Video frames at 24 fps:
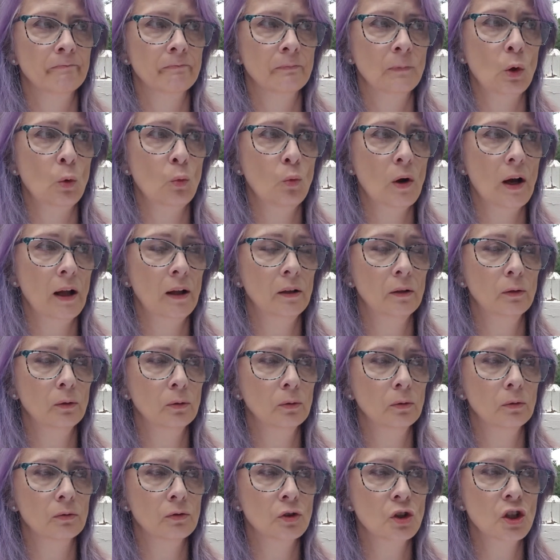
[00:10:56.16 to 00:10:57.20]

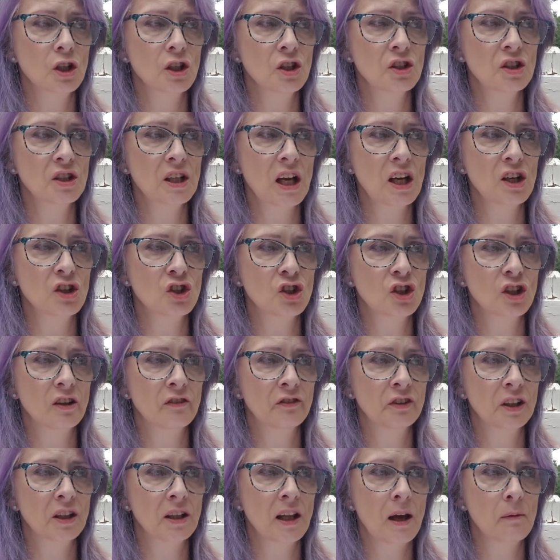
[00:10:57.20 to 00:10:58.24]
well, she's day shift,
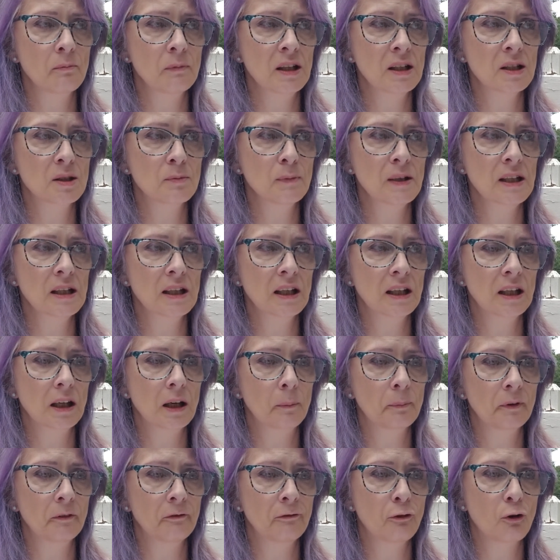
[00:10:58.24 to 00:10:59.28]
and that means me getting
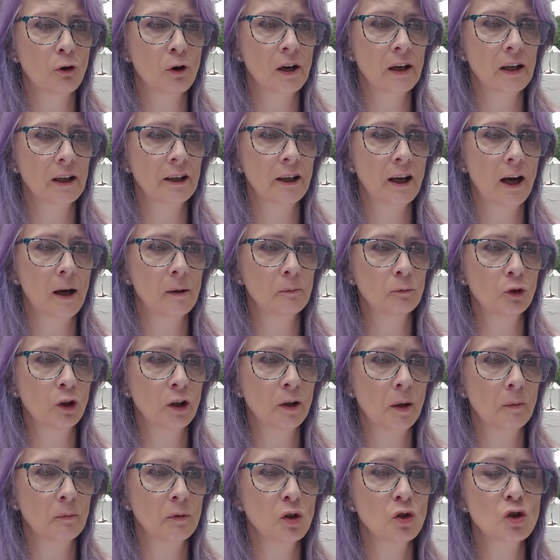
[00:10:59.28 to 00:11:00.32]
up at 4 a.m. when
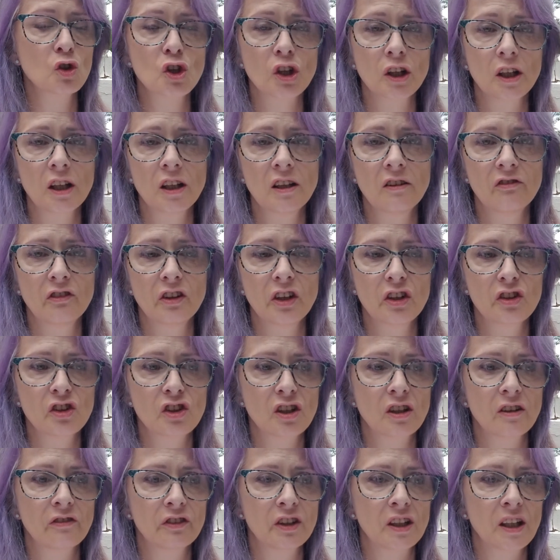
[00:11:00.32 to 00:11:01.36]
I'm usually evening
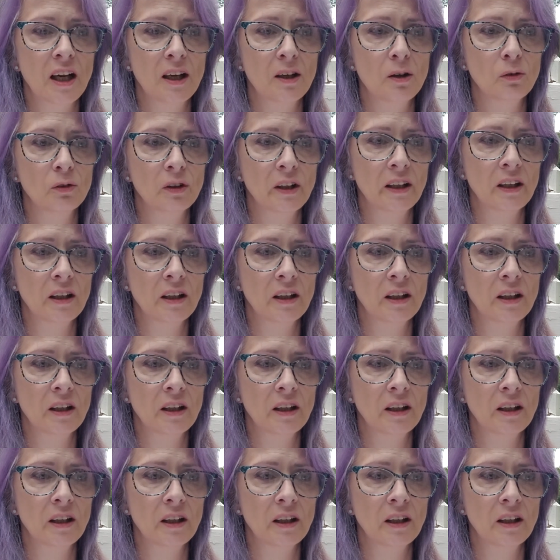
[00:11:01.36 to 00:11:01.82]
shift, and I don't like